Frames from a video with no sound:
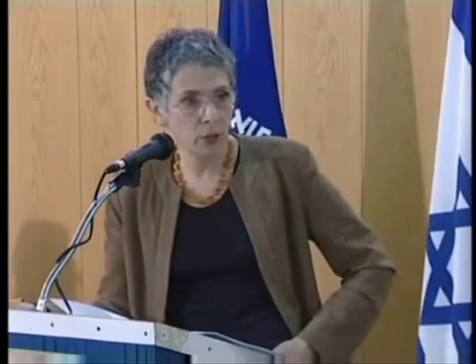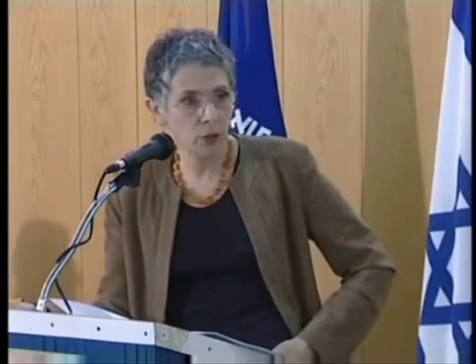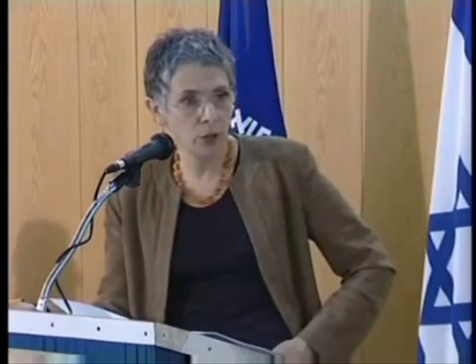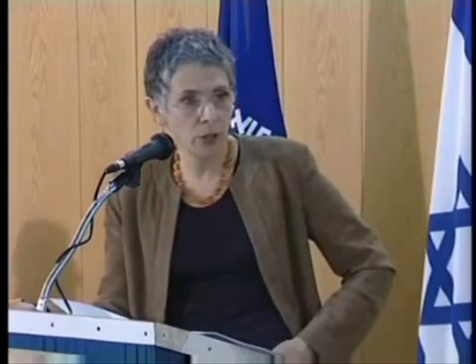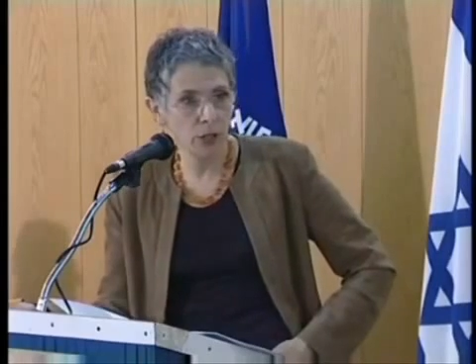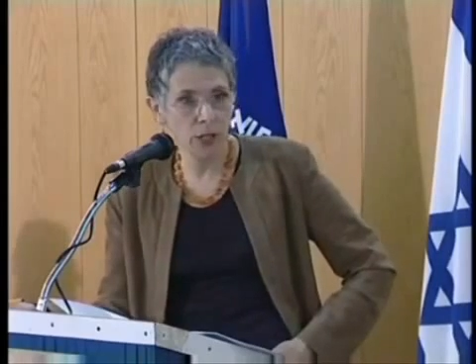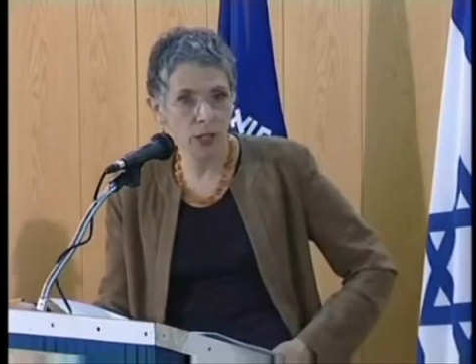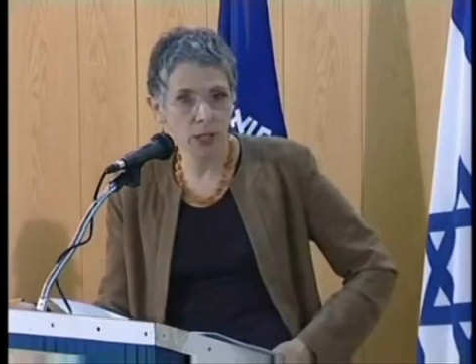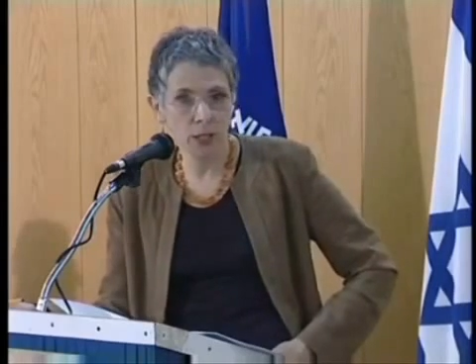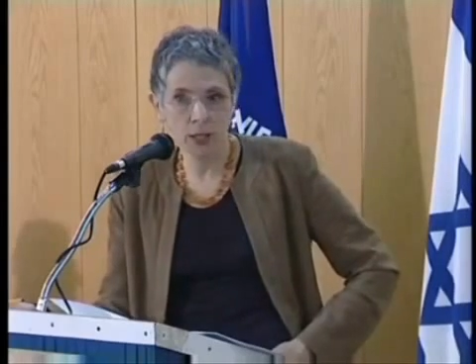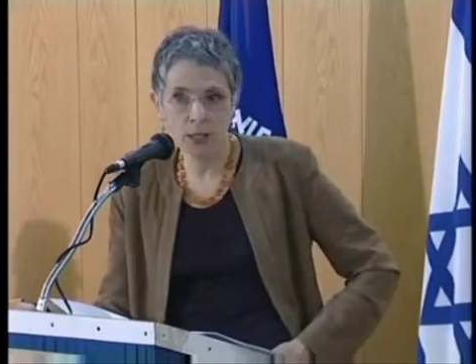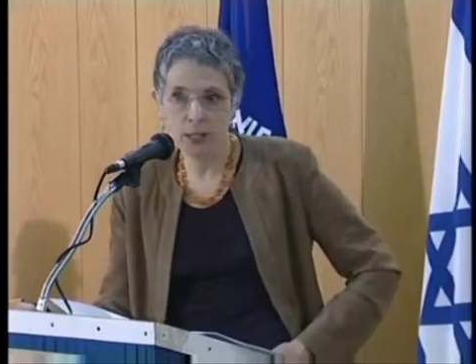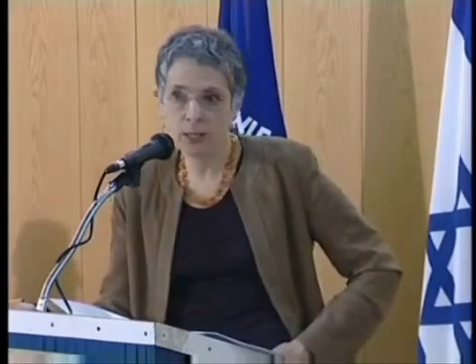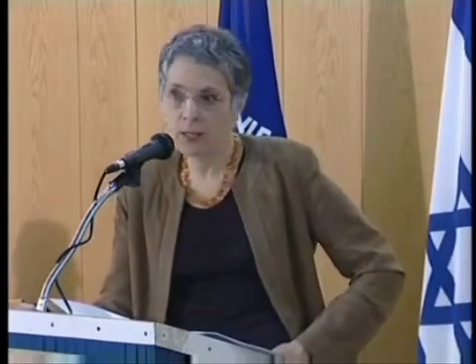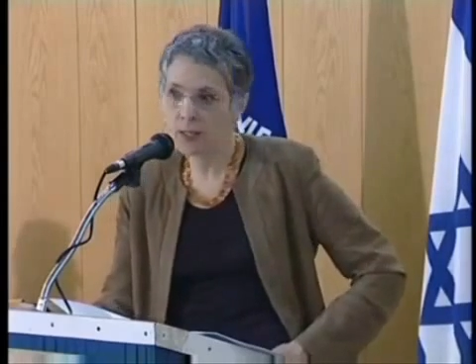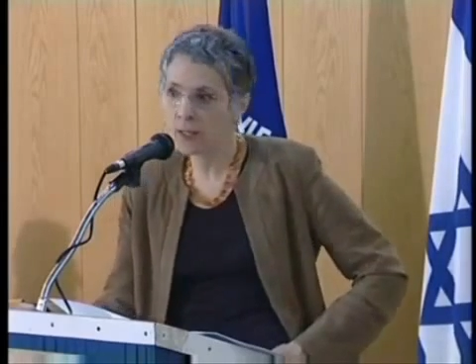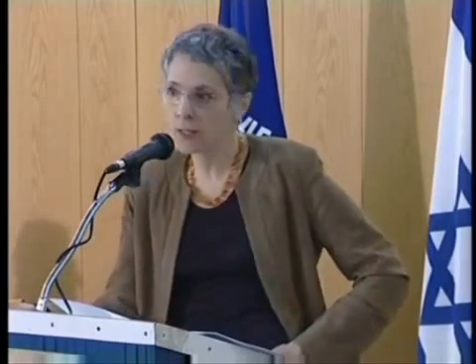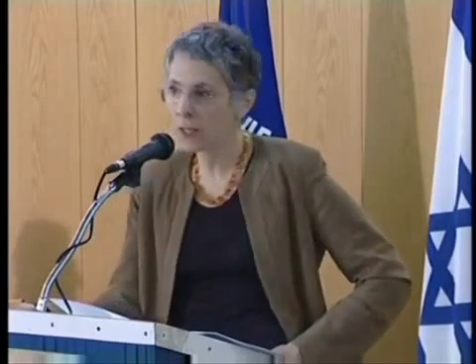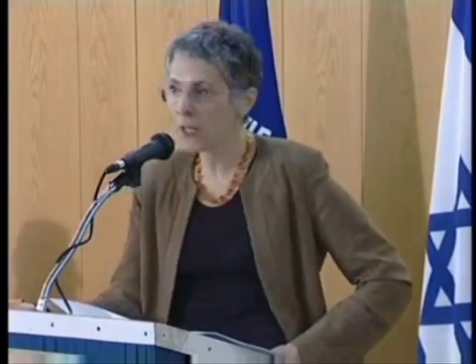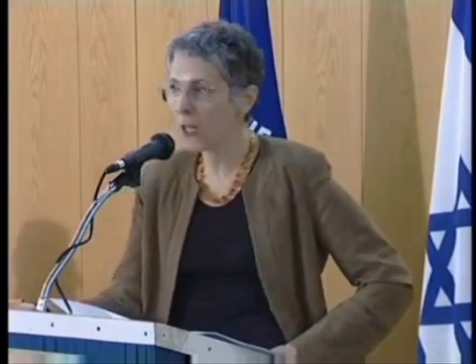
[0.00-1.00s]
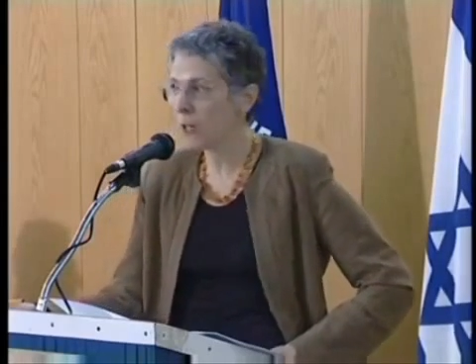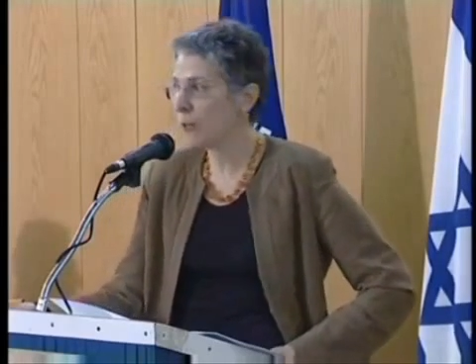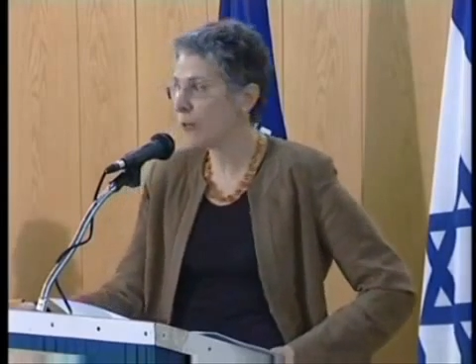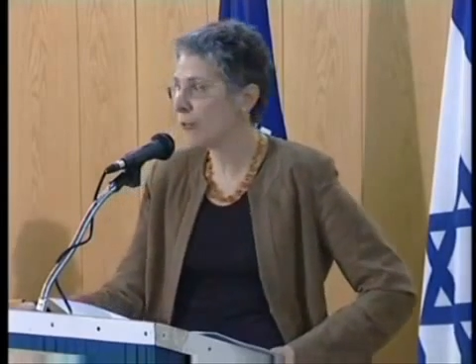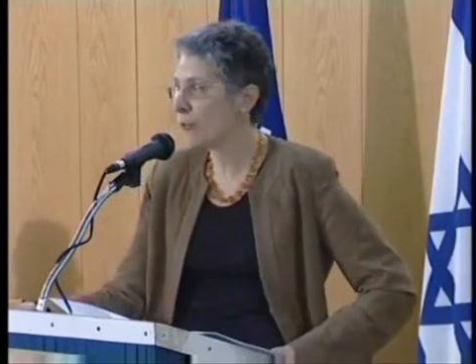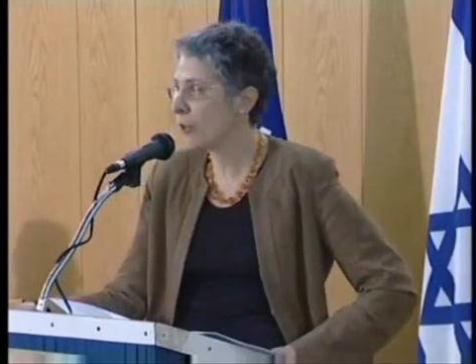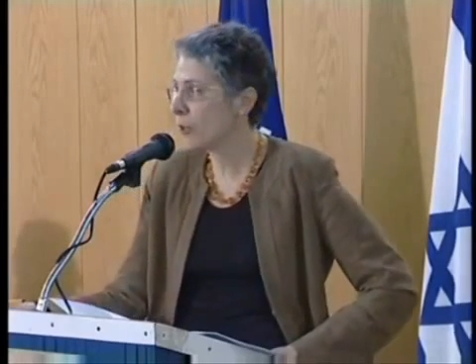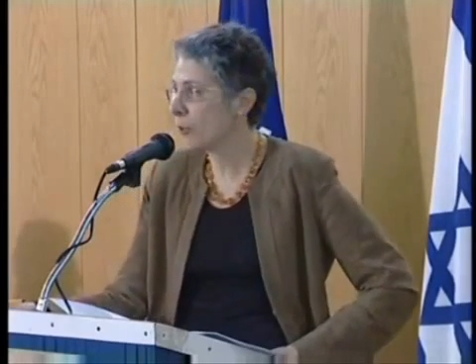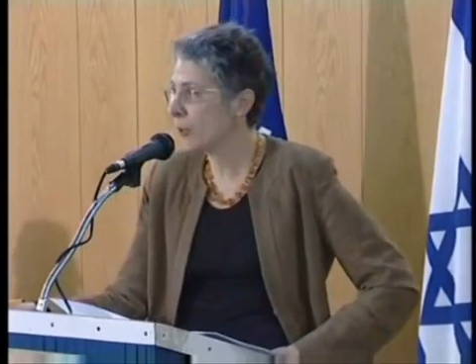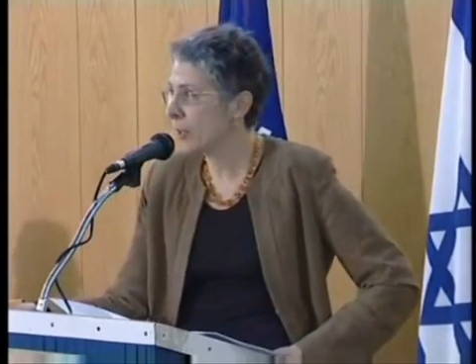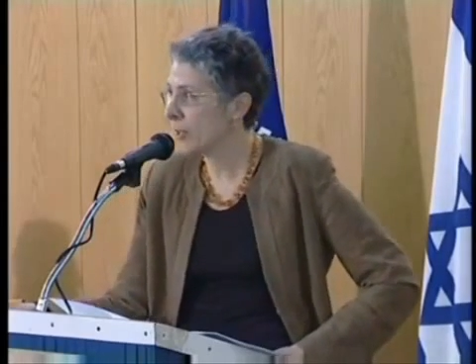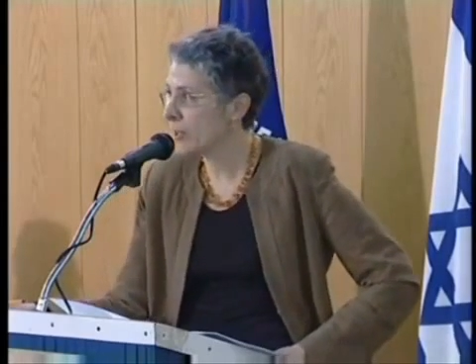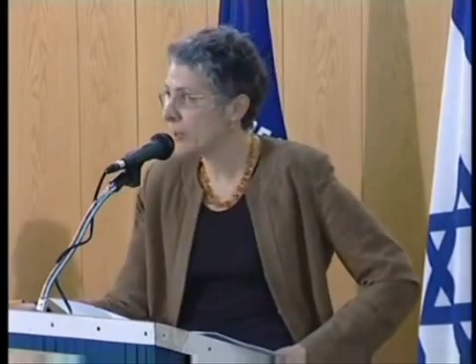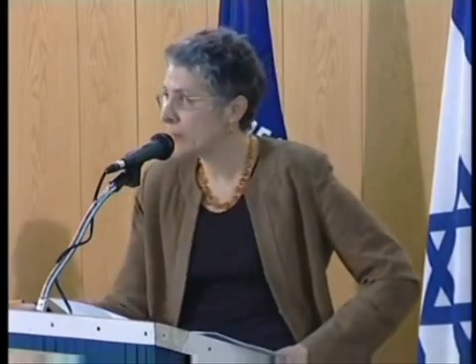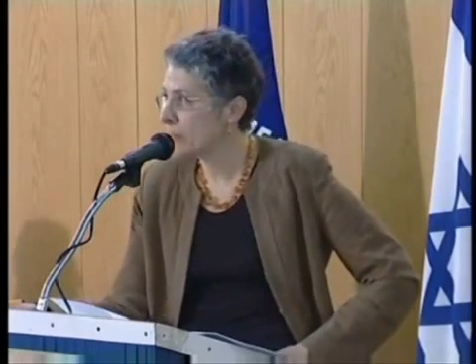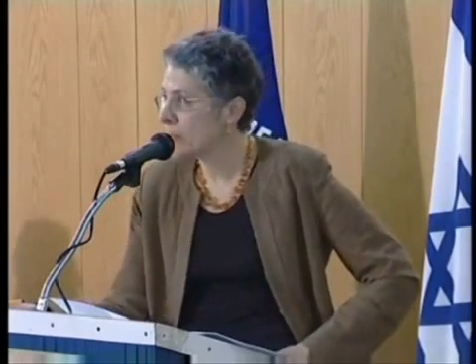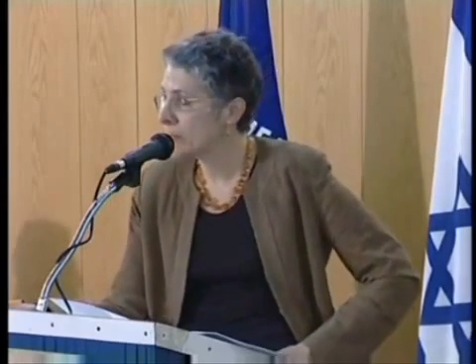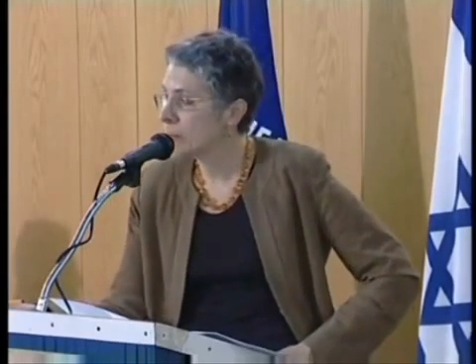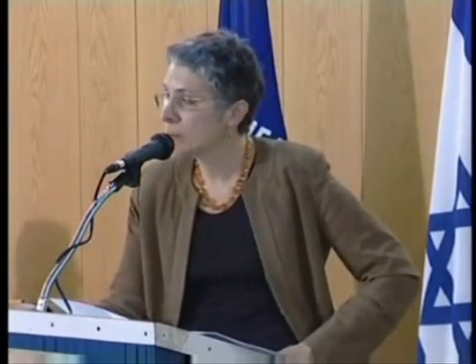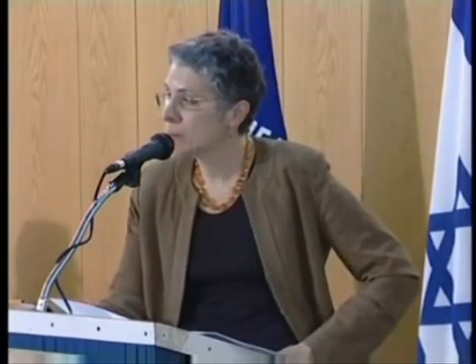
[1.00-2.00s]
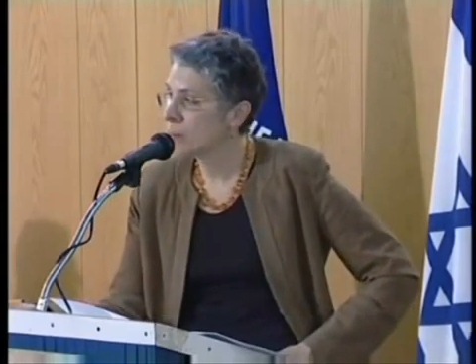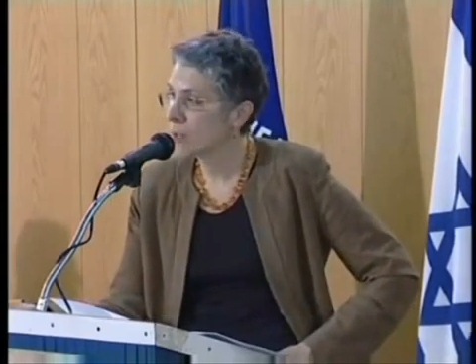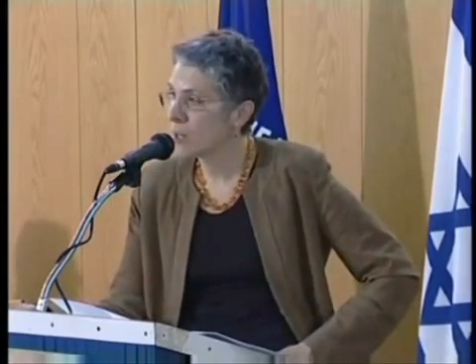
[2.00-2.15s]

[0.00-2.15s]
bigotry, Islamophobia,